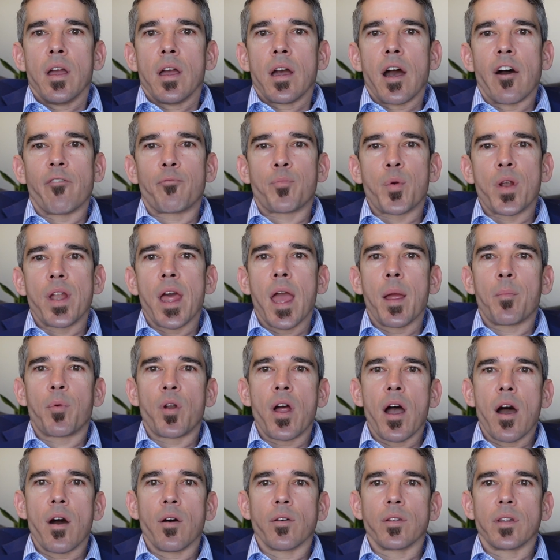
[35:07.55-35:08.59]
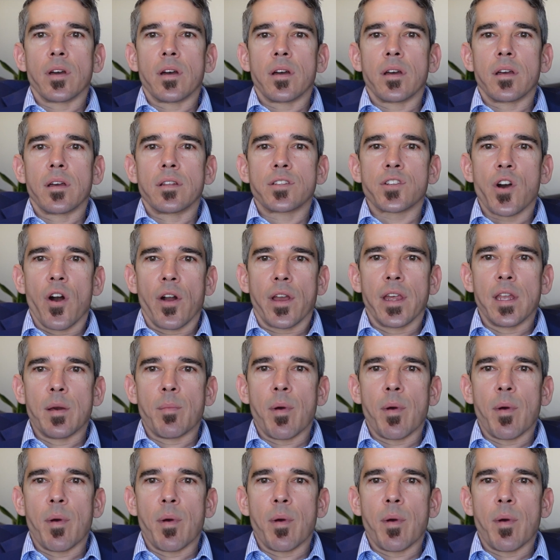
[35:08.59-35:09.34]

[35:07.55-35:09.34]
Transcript: of Brene Brown talking